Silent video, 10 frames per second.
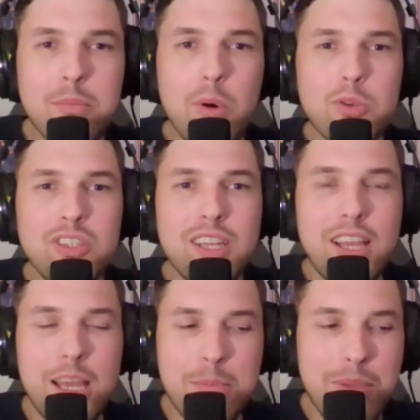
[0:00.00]
the most
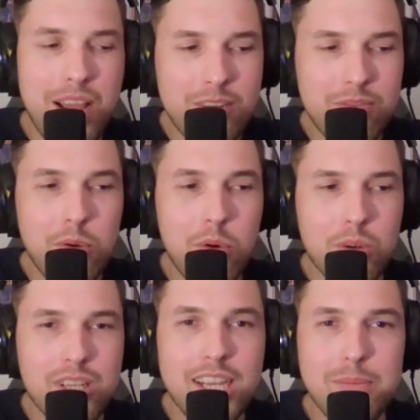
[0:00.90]
impactful
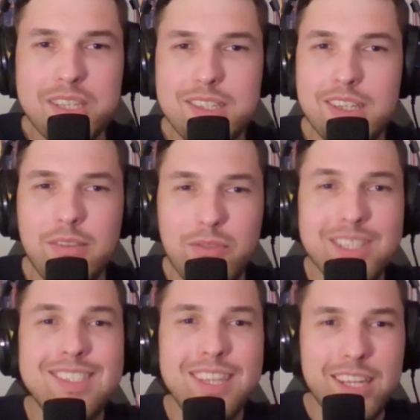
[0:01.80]
or like basically for the
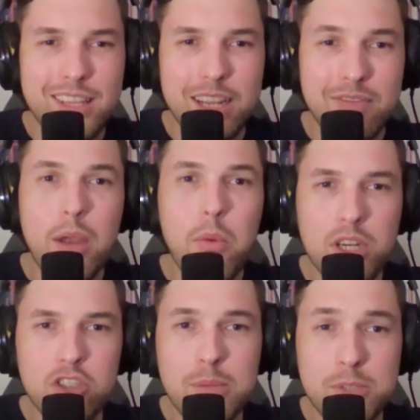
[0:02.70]
city? Like if they won
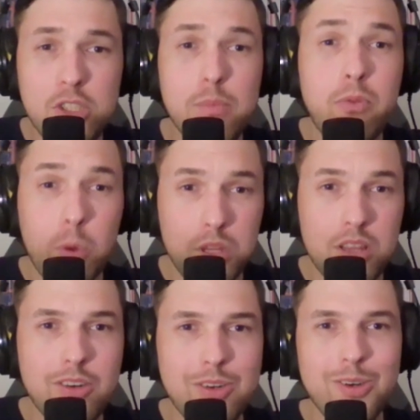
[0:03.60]
a championship for the
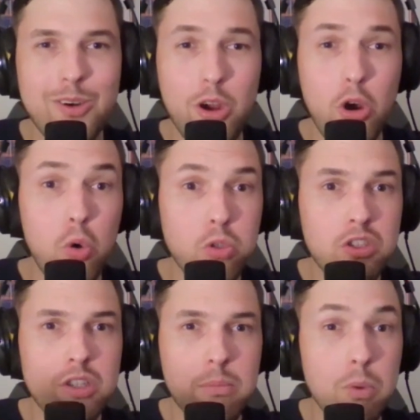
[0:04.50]
Thunder, whose
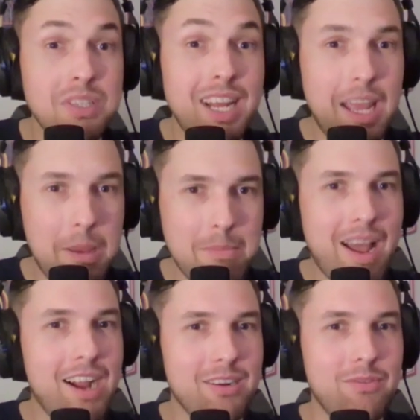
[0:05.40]
is the most
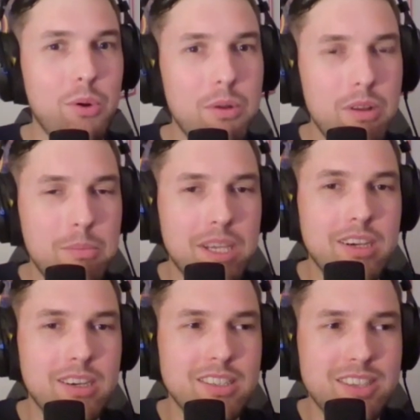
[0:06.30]
impactful?
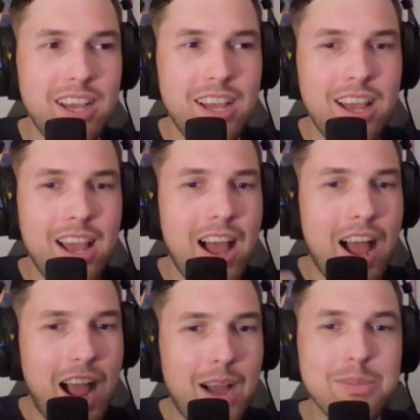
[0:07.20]
Because
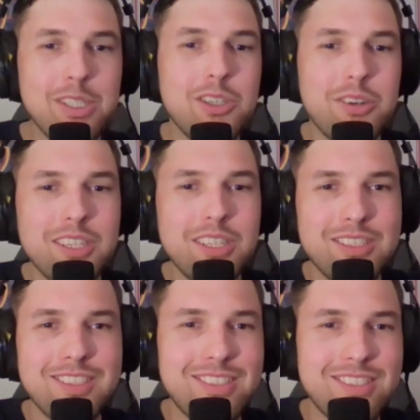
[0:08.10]
I'm
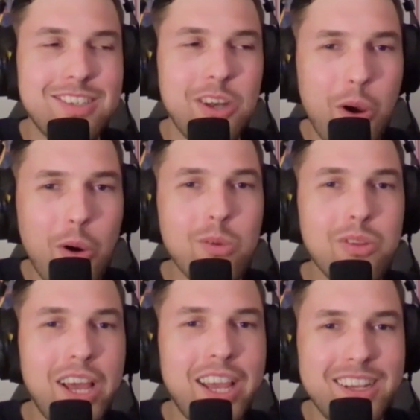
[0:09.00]
curious to know
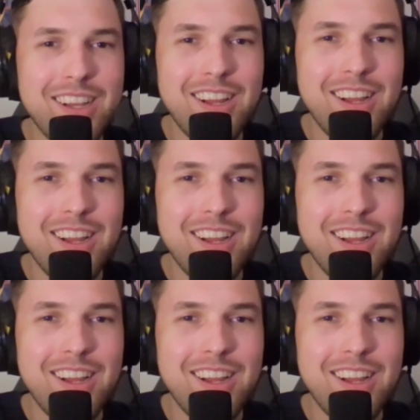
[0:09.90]
like